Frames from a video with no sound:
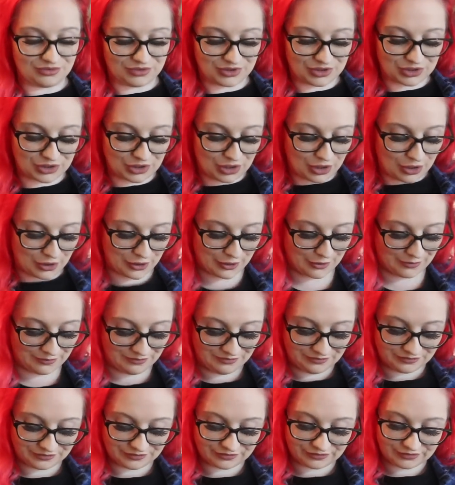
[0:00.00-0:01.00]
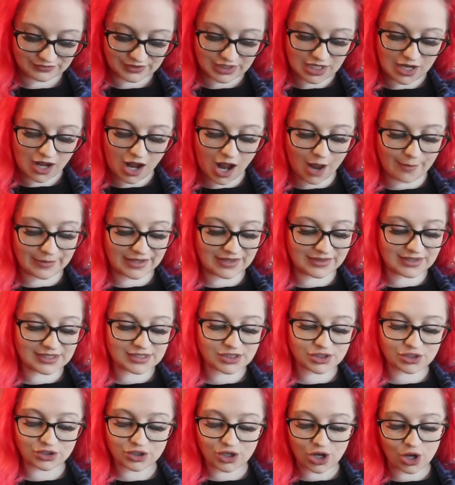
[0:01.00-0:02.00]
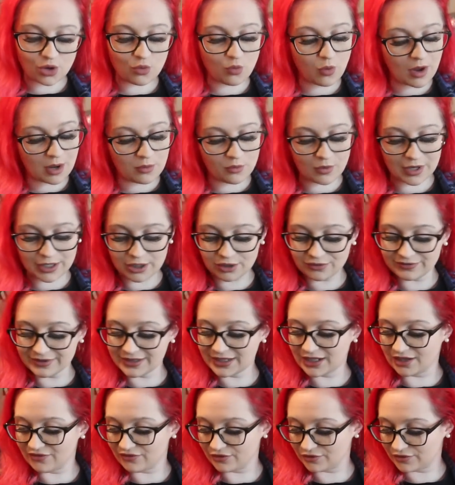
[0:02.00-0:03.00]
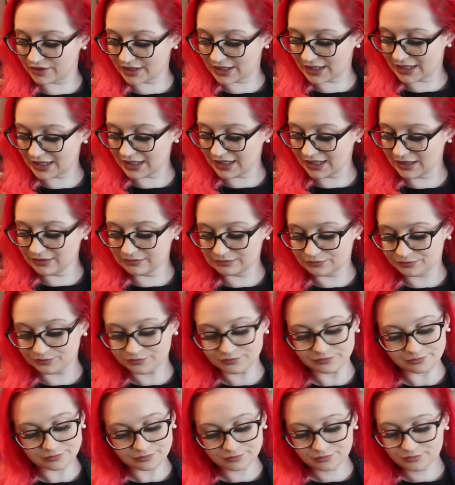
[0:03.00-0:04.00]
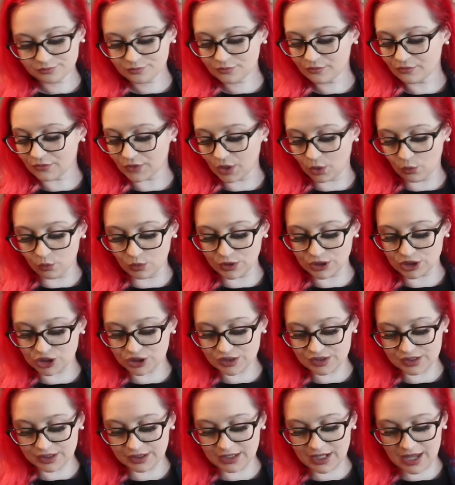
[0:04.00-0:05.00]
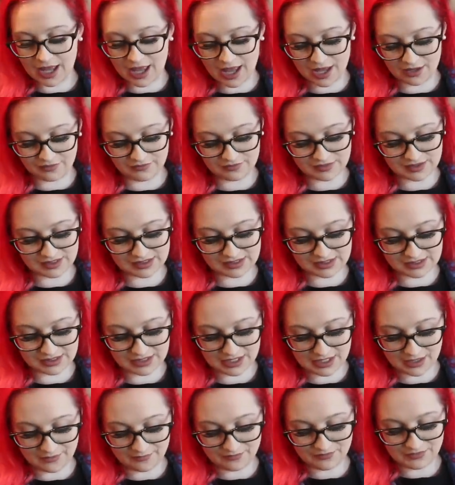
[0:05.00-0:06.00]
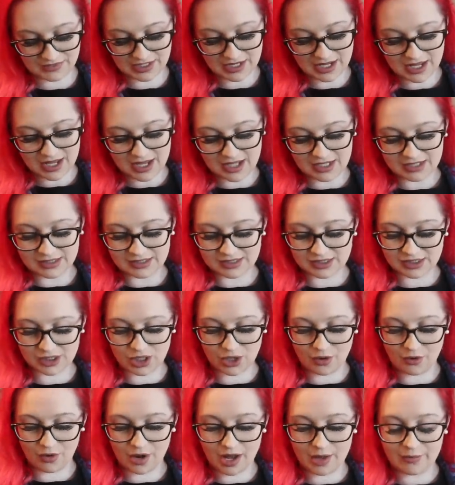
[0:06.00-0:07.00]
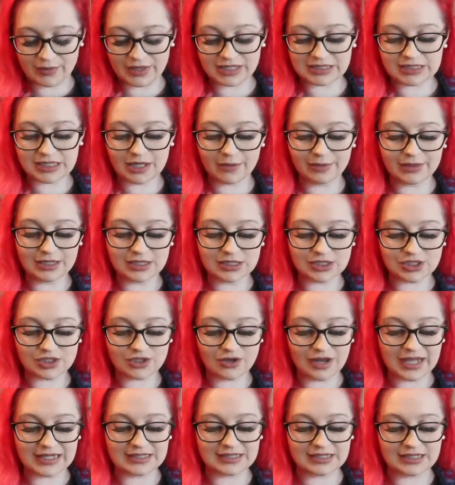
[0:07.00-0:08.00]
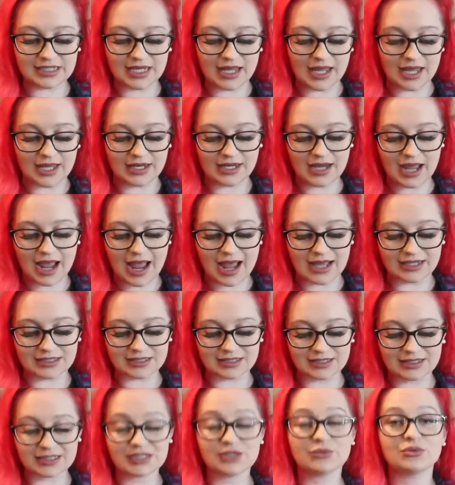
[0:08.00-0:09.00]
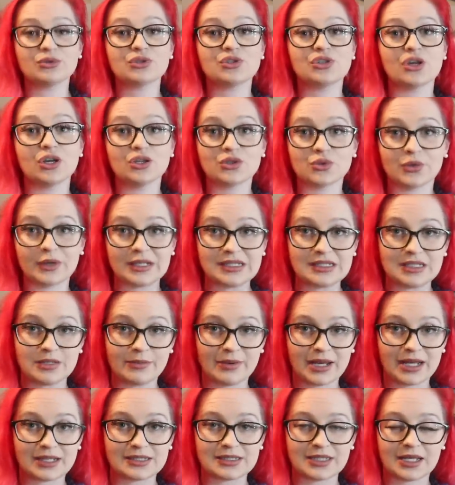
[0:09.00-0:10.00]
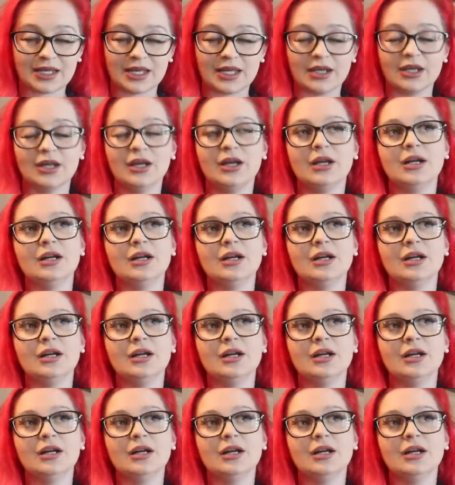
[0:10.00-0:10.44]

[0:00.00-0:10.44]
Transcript: So, I mean, this could go one way or another, okay? We're just going to have to see. So, I picked up in a size ten and this was twenty pounds again.